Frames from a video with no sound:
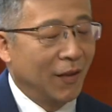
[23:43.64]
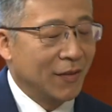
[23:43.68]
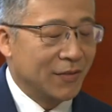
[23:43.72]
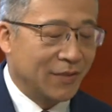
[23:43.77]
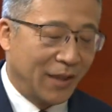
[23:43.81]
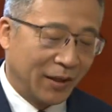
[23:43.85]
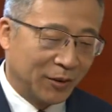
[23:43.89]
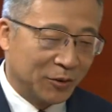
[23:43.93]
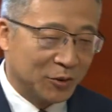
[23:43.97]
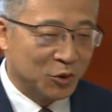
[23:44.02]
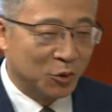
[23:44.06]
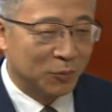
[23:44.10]

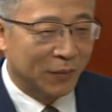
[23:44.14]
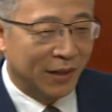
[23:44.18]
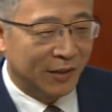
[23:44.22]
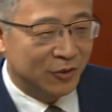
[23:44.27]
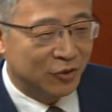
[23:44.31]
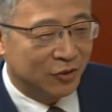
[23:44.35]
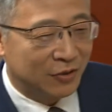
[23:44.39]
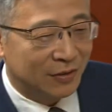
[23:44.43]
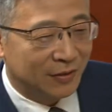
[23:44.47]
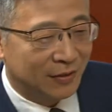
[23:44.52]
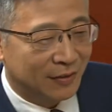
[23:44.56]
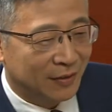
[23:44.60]
Thank you so much.
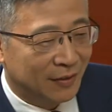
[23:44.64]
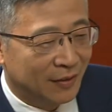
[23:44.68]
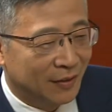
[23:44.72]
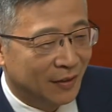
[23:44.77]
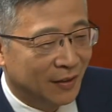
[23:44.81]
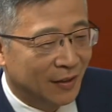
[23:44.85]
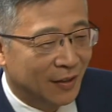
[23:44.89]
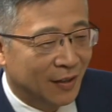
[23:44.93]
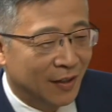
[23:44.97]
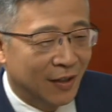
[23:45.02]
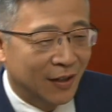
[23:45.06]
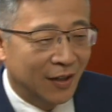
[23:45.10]

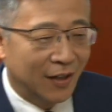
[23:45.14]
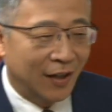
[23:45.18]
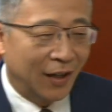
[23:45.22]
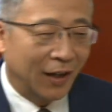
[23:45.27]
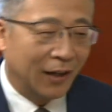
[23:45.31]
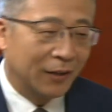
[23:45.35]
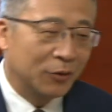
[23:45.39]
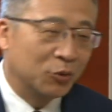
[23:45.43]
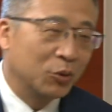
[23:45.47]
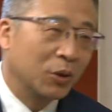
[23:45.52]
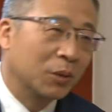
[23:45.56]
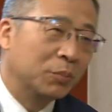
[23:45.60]

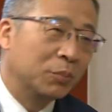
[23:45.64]
I do